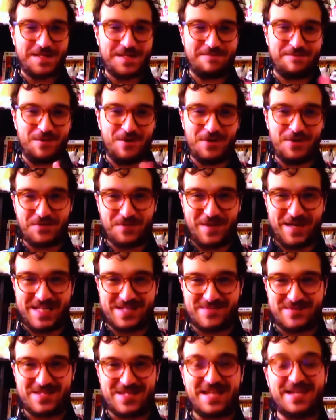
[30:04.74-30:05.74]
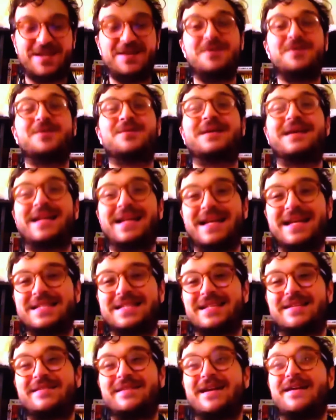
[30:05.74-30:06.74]
both ways where it's like, oh, great, I get to
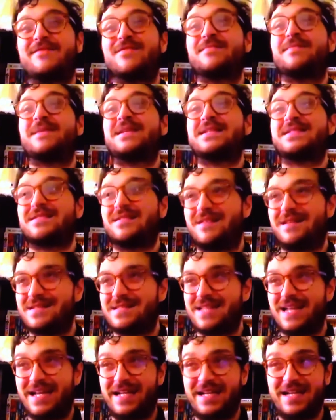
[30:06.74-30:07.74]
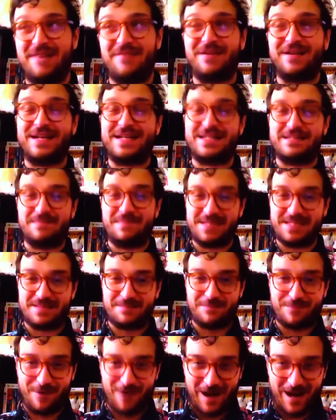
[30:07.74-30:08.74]
hear everybody's thoughts. I never get to be
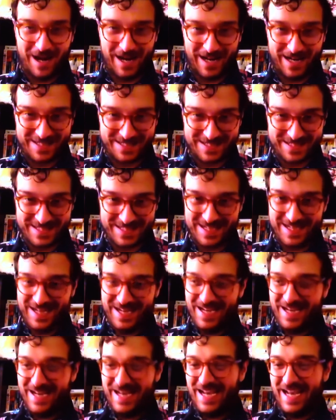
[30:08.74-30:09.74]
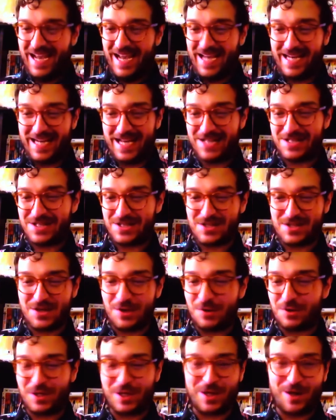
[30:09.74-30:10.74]
surprised. And I just
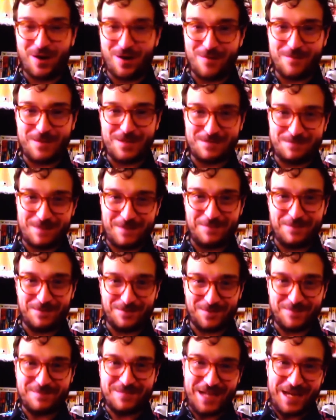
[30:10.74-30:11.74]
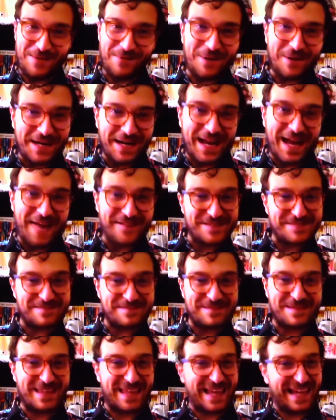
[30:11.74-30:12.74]
know the garbage people from day one, and I have to
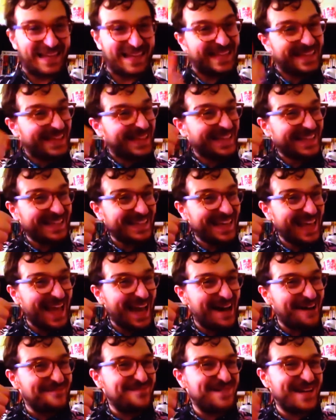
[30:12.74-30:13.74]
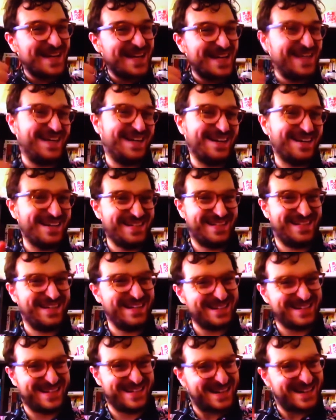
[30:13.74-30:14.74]
be like, yeah, buddy, you're doing
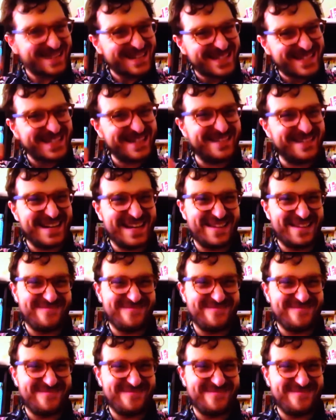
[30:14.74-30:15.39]
it,